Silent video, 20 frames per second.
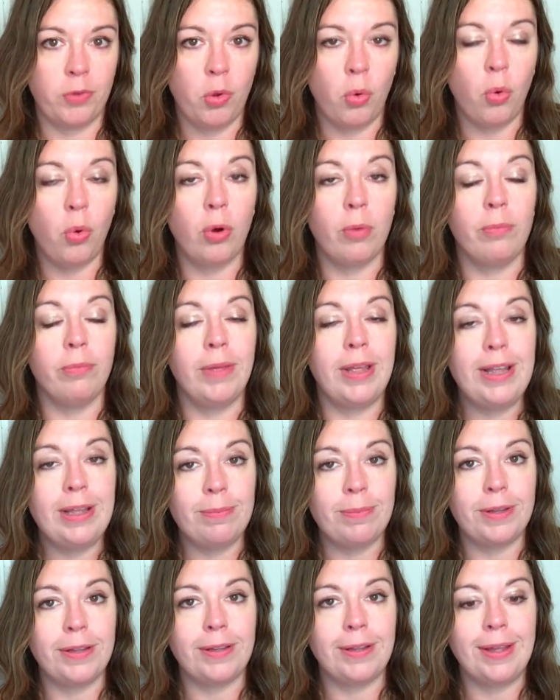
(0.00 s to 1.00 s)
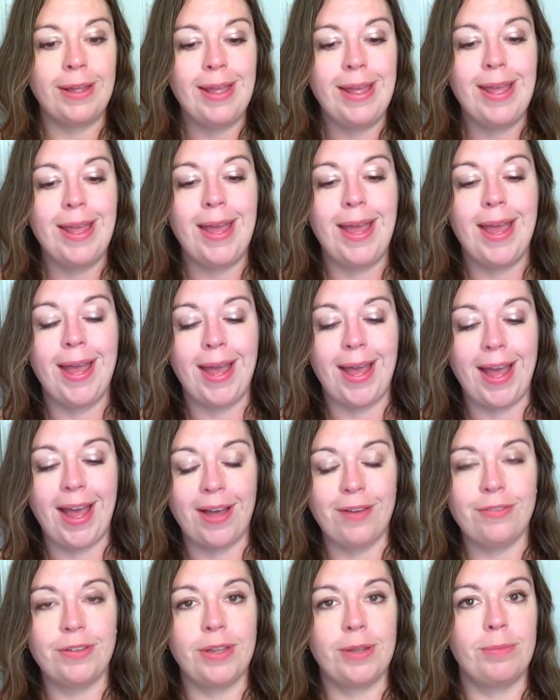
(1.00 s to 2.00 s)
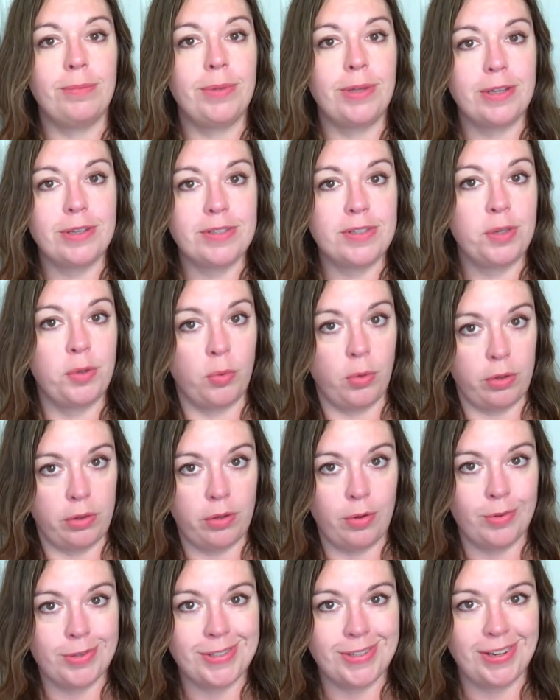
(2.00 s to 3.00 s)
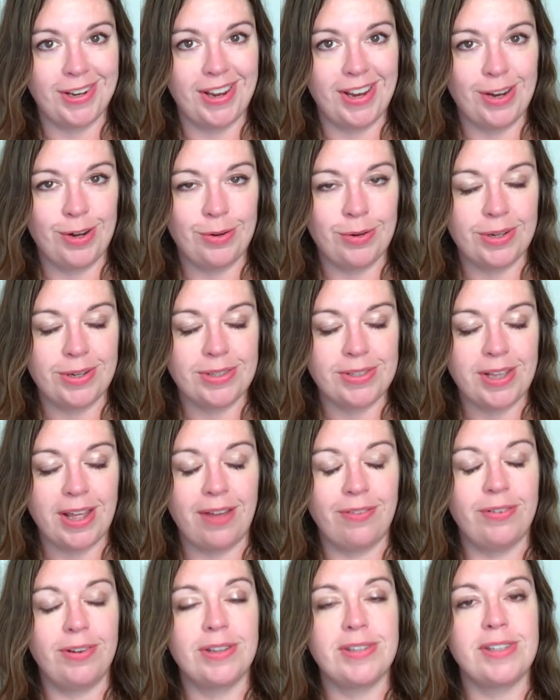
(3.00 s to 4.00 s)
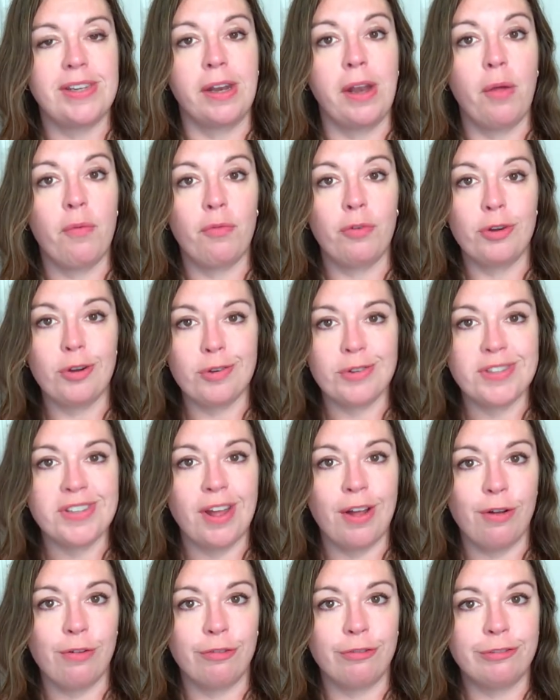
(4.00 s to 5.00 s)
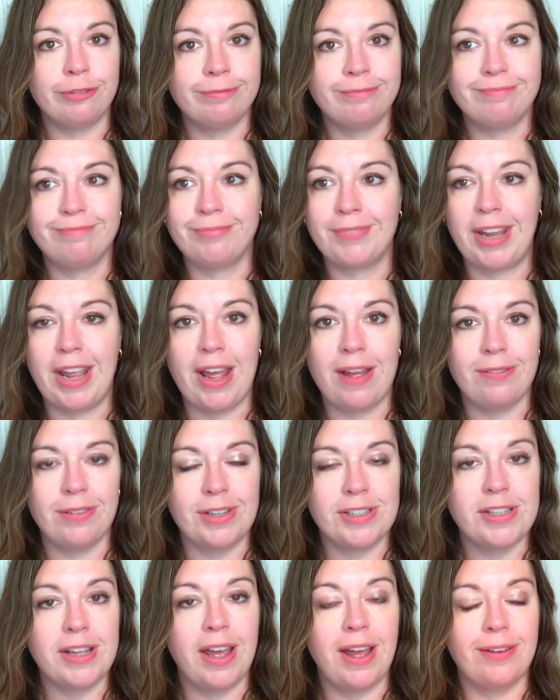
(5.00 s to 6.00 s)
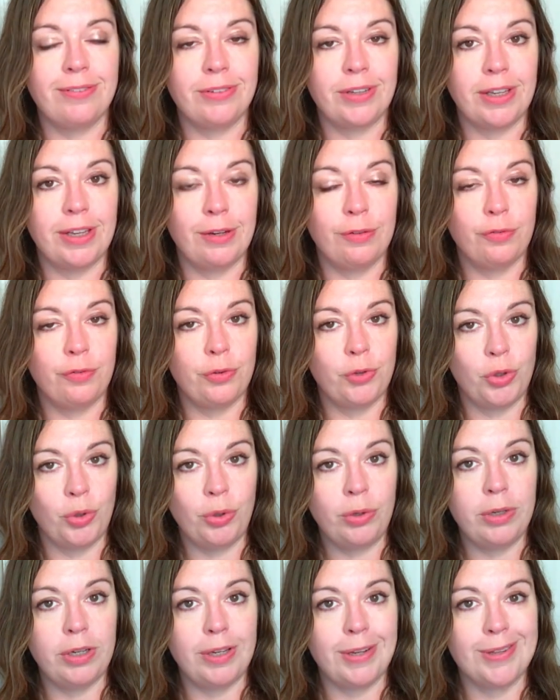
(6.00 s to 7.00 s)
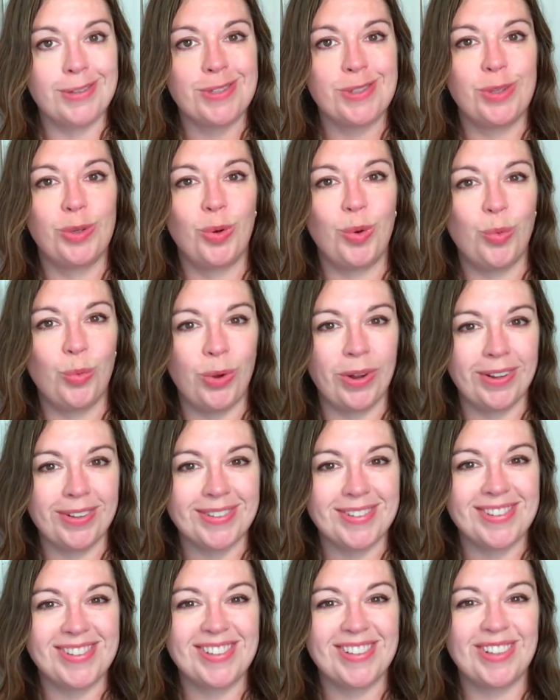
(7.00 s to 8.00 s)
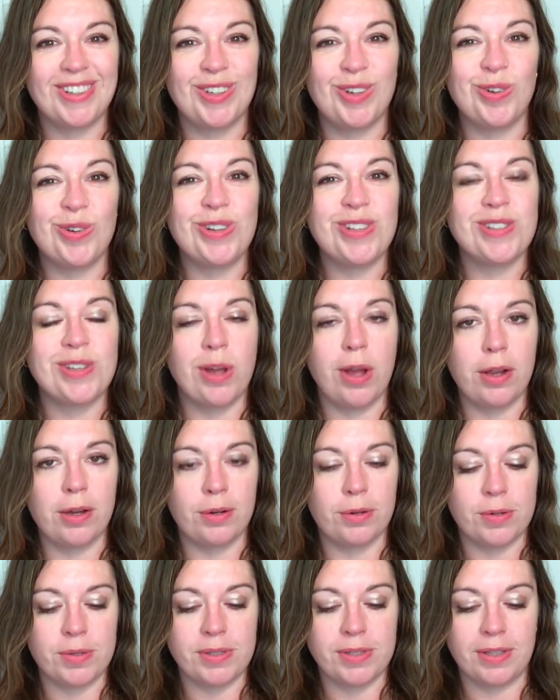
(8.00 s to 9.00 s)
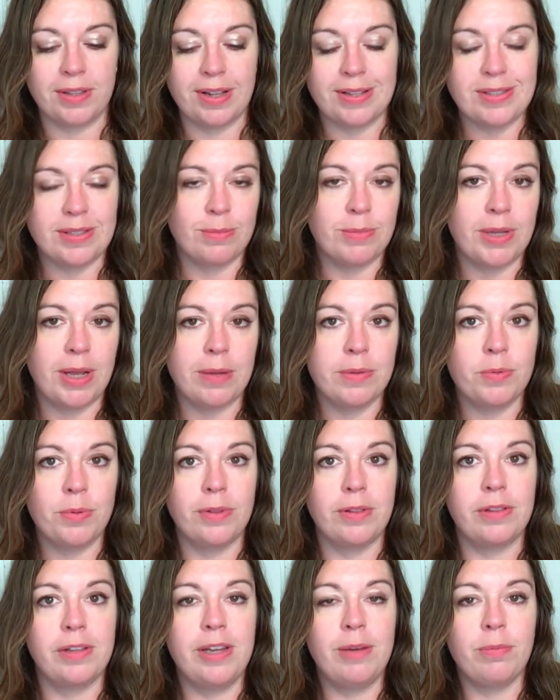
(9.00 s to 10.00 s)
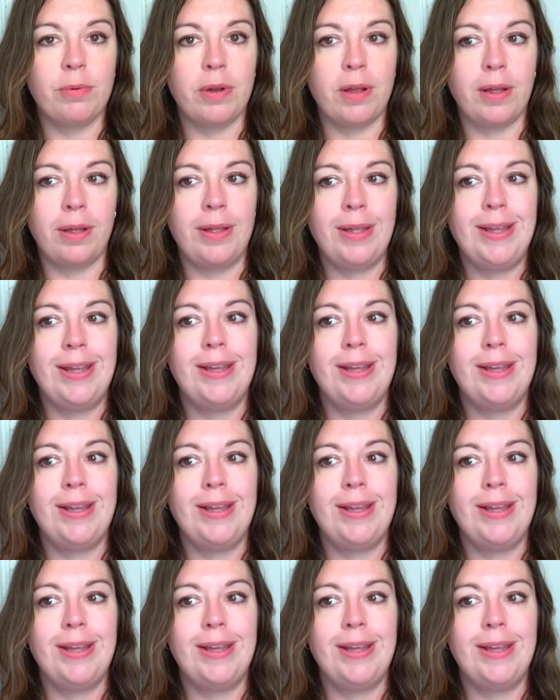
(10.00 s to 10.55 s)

or maybe having, because the North Node's in Aries, having to stand up for yourself, having to advocate for your needs, your wants, your desires. And that's sometimes with Libra,